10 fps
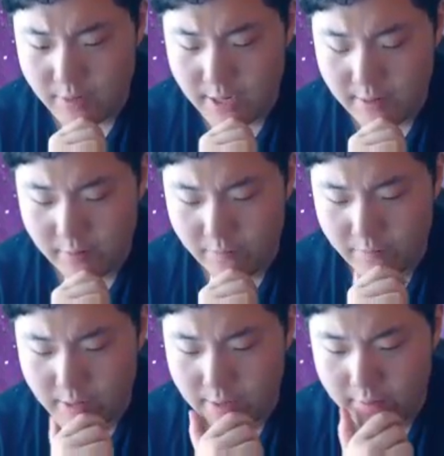very,
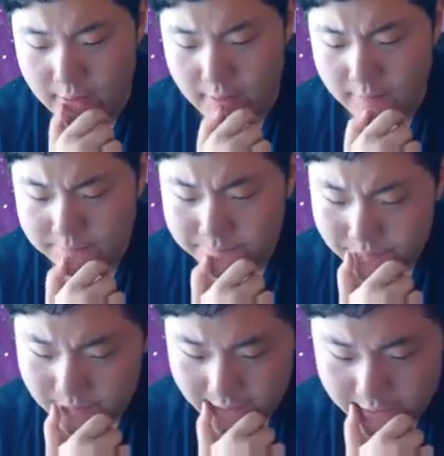very
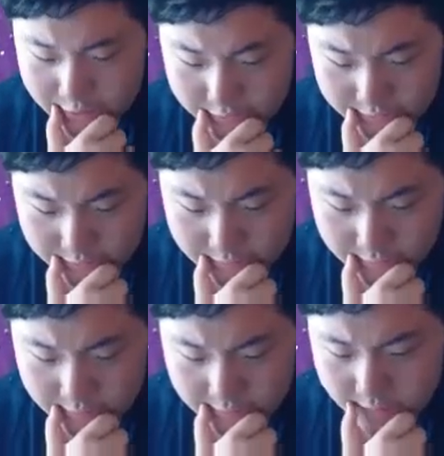dangerous.
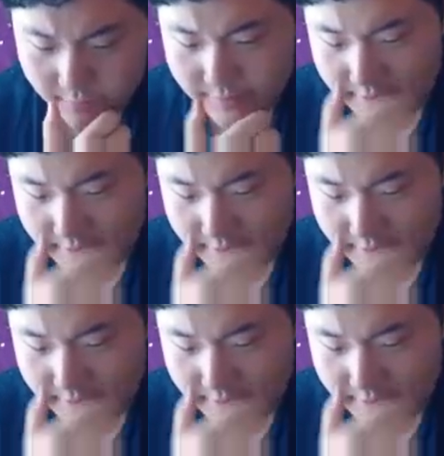It's going to